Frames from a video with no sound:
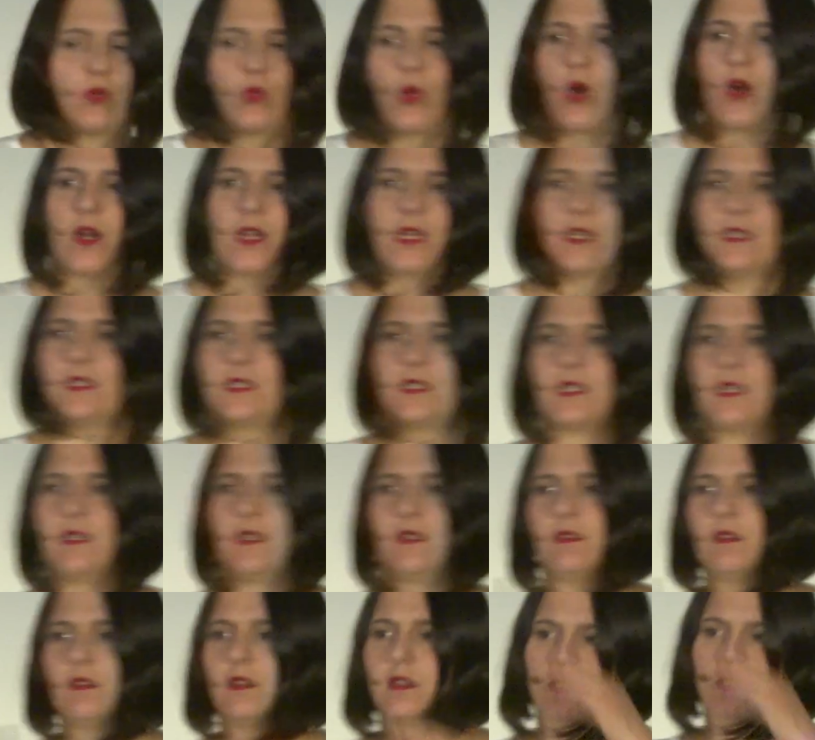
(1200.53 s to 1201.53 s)
rodents
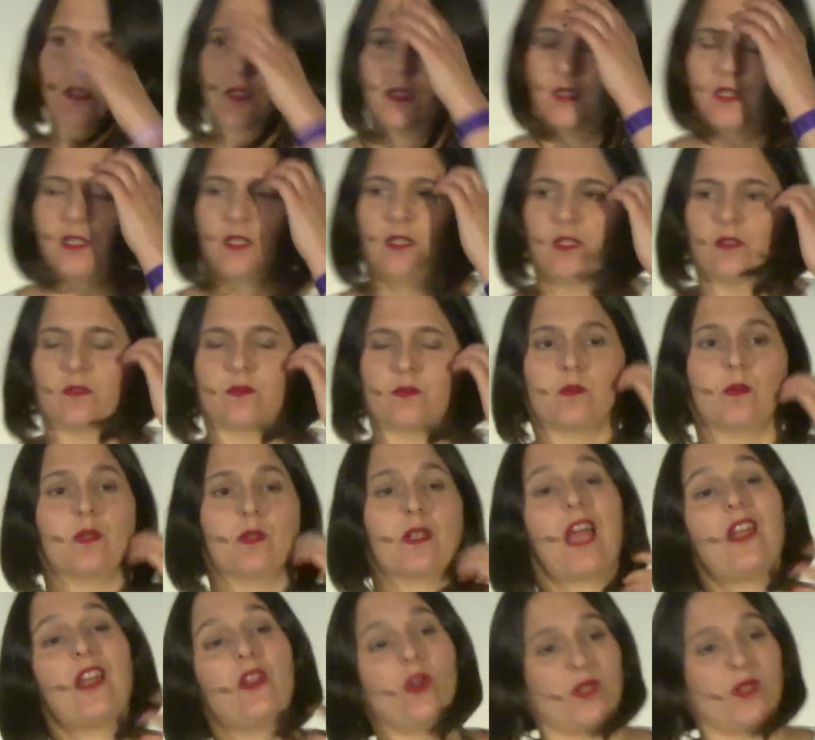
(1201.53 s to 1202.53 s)
and
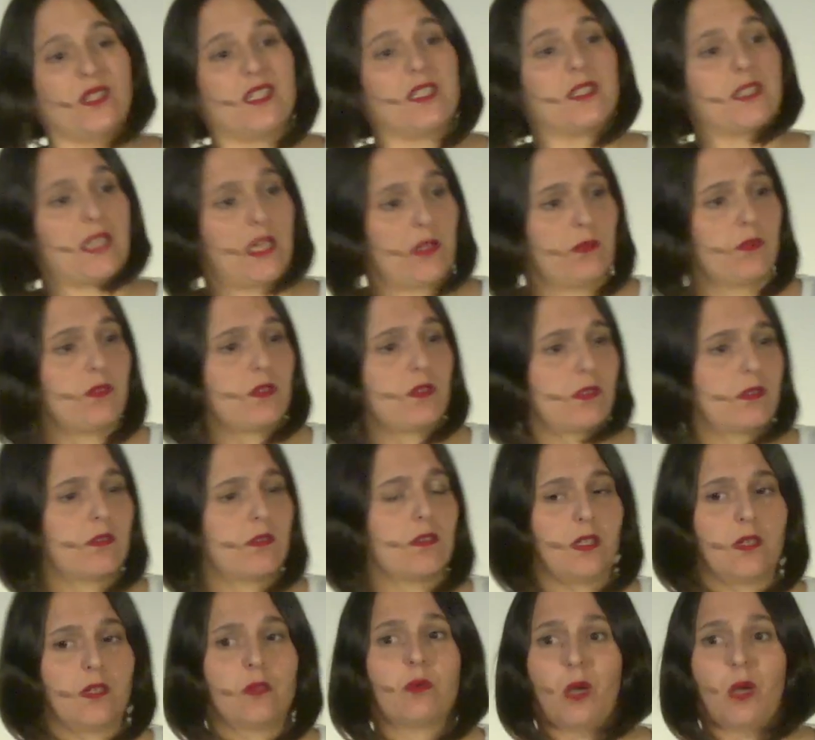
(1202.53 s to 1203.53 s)
I know this
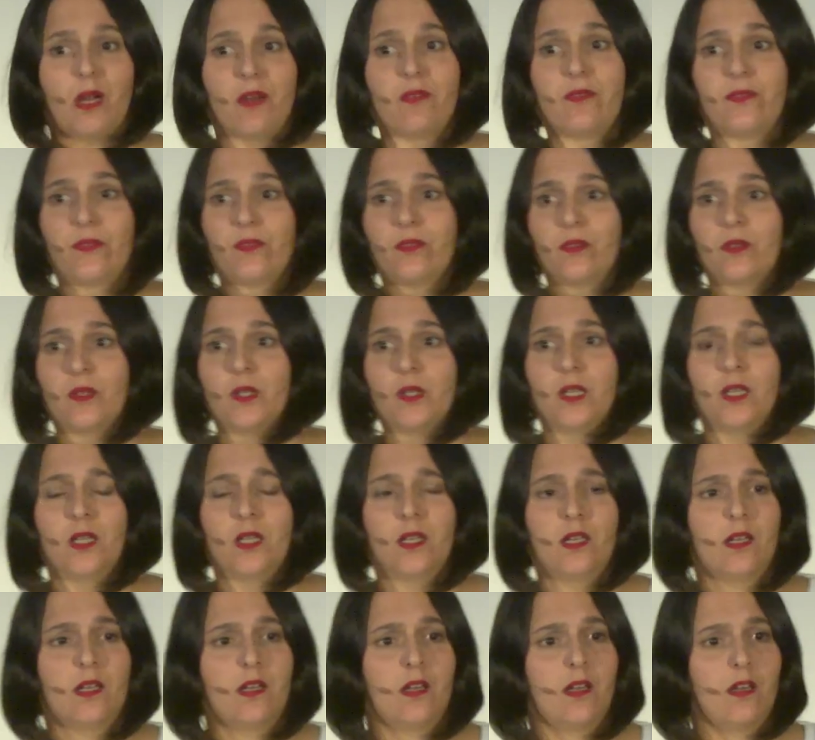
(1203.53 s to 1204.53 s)
sounds rough,
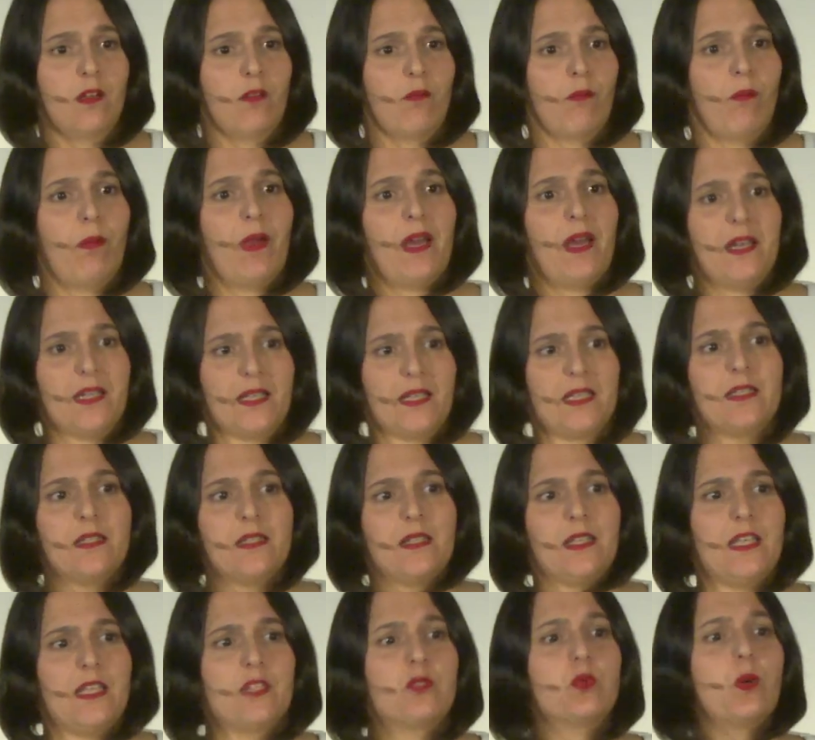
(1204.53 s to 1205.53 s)
but
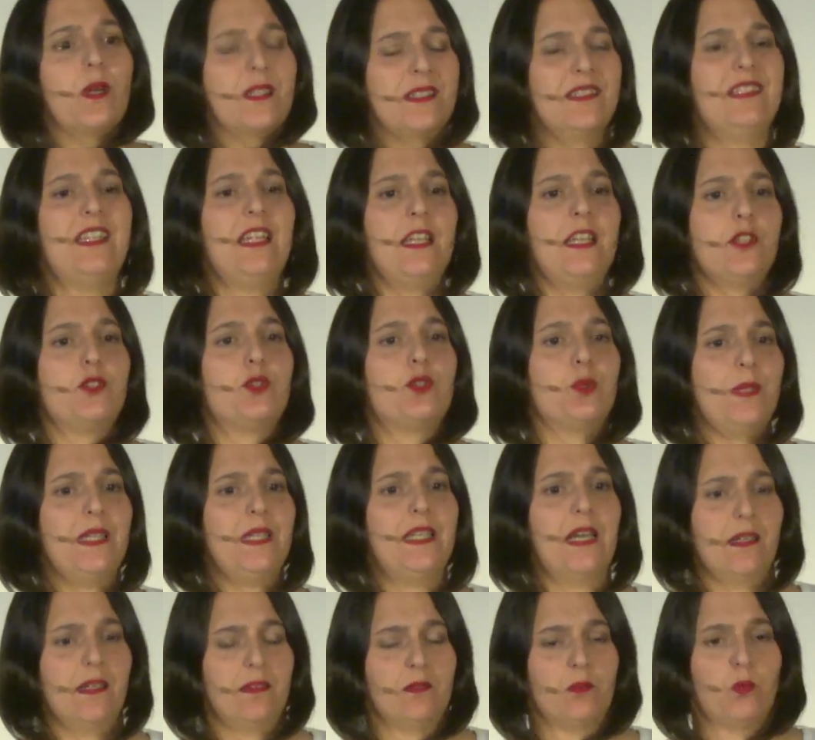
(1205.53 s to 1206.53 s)
it's what needed to be
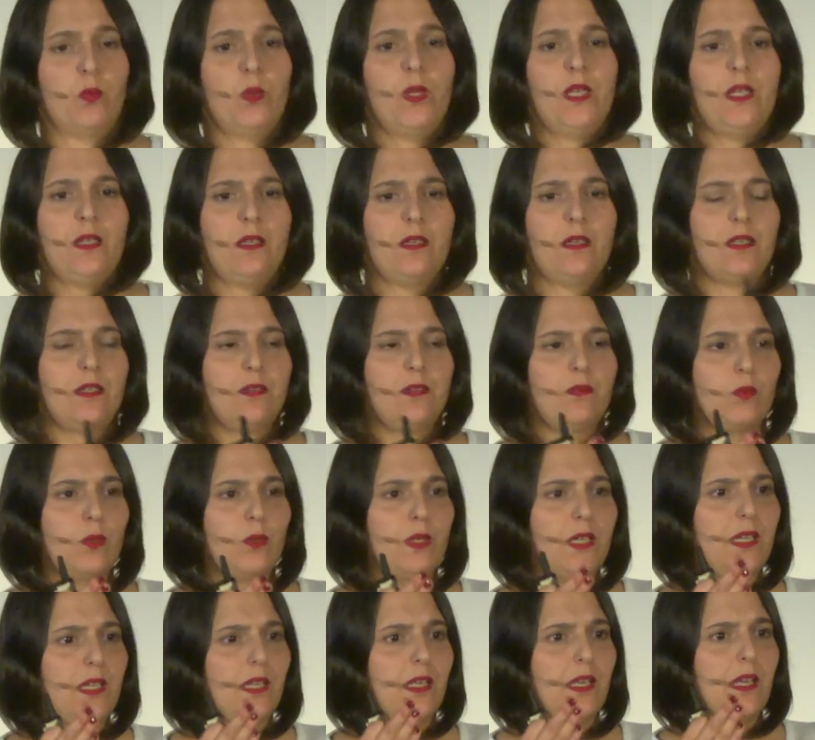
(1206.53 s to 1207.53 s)
done.
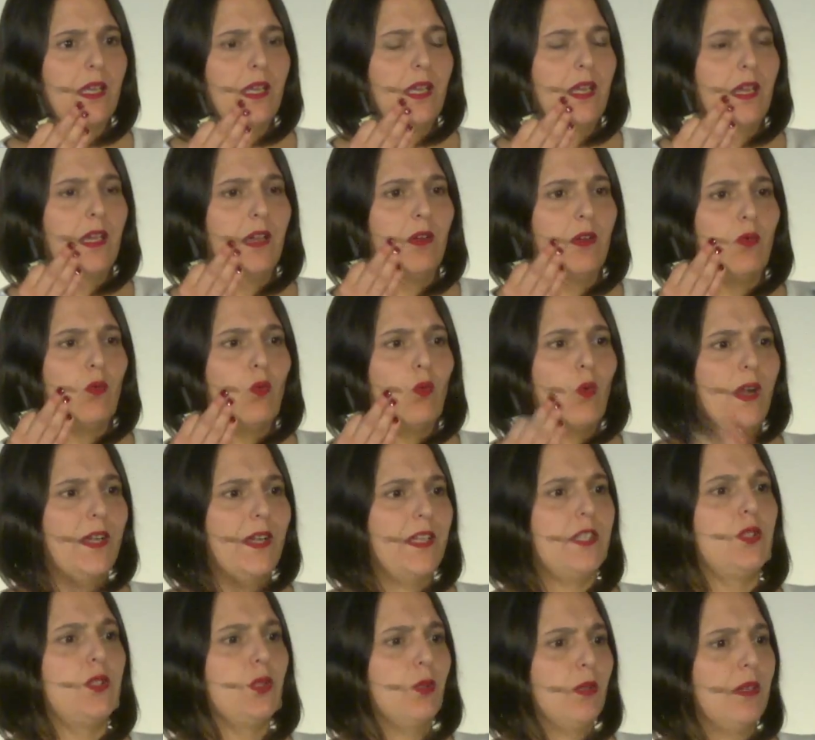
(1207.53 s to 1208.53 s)
We
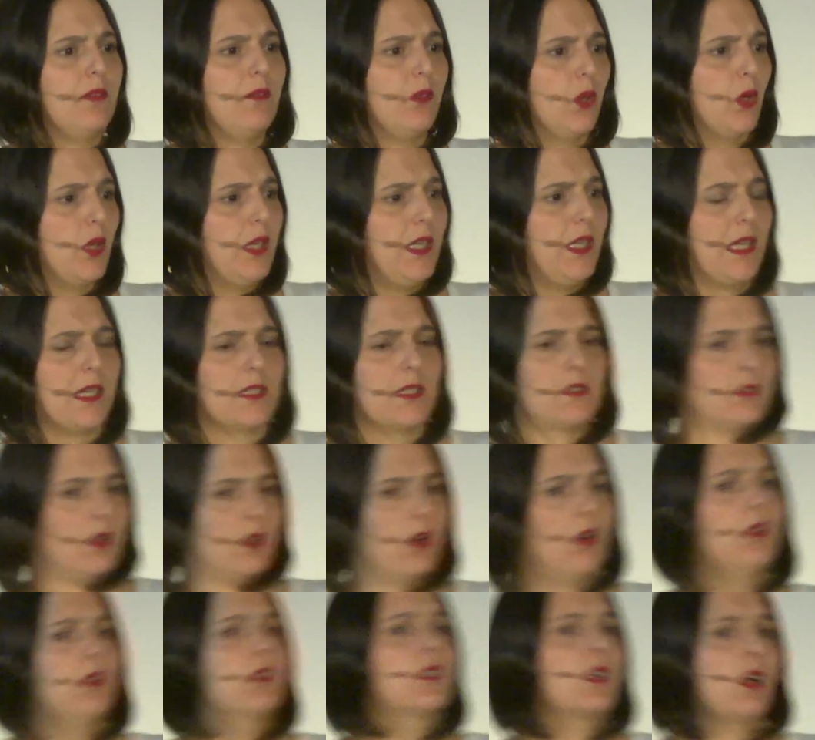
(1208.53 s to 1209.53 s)
wanted to avoid at
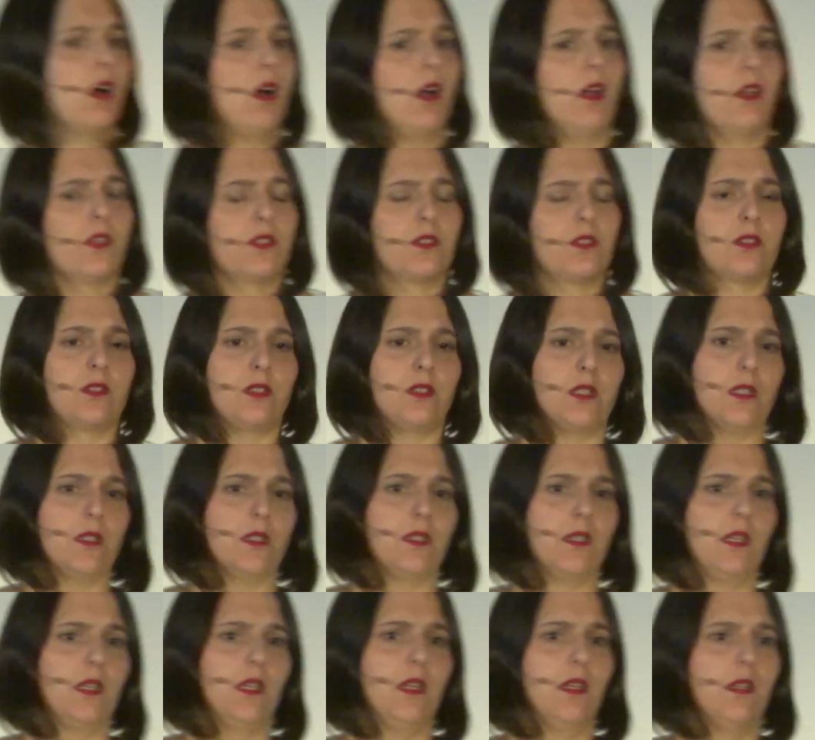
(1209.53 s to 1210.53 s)
all cost
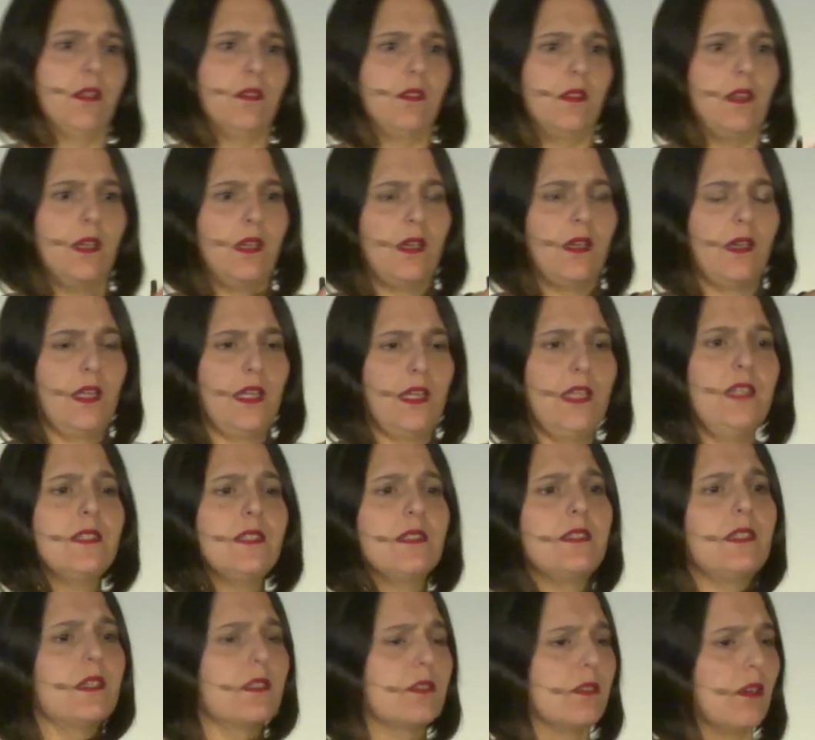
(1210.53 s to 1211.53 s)
the
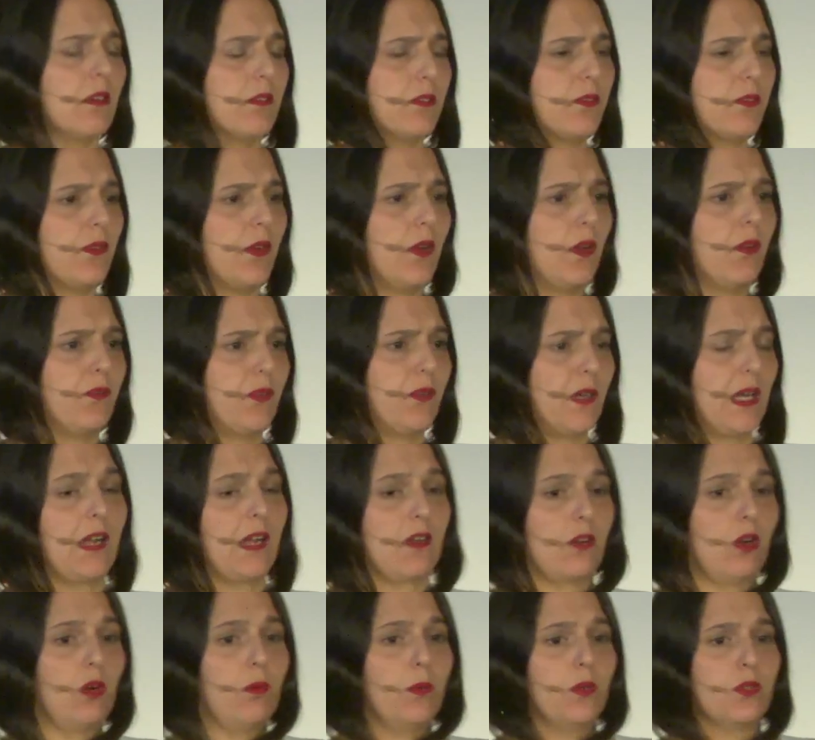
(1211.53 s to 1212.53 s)
instincts of
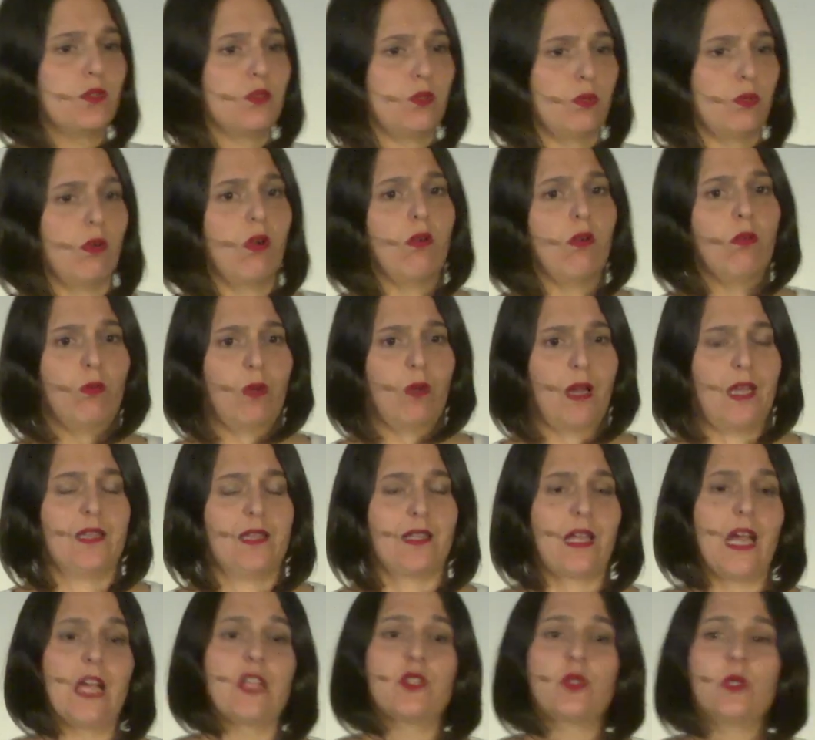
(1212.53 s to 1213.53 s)
Jacobo to go
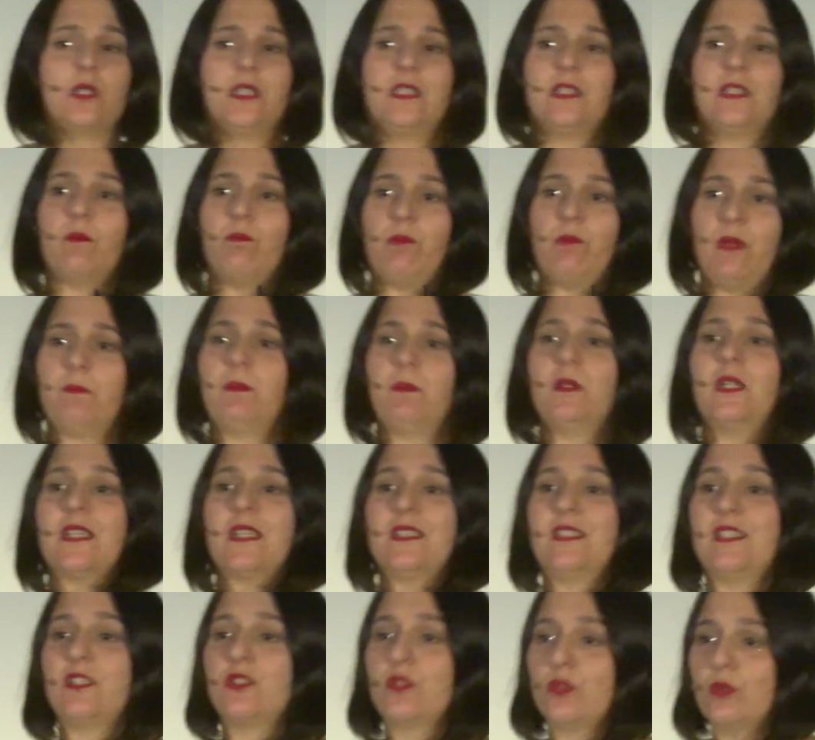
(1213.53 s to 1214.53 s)
wild. Actually, the people
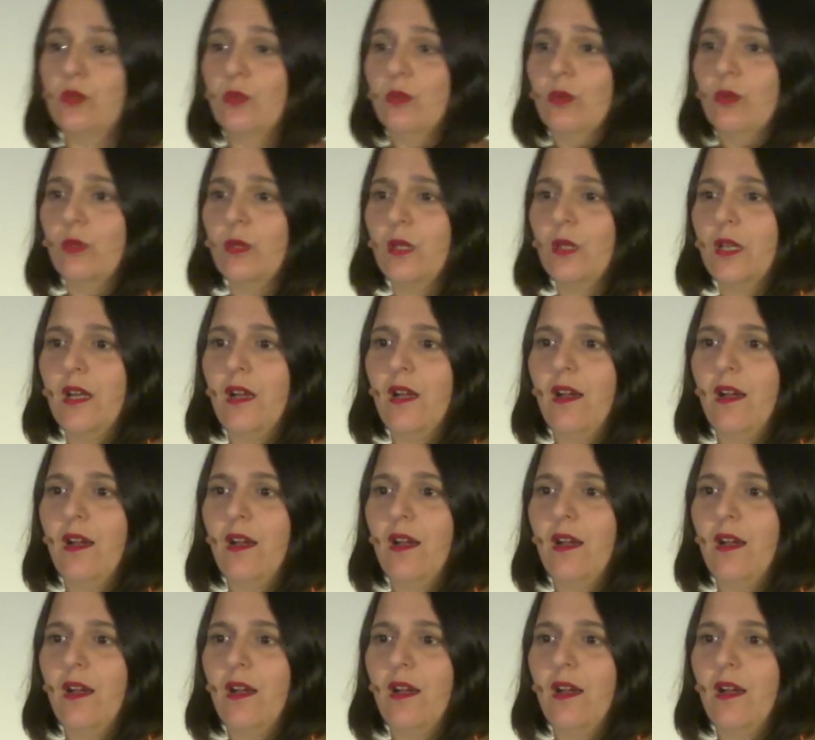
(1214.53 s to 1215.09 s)
at the zoo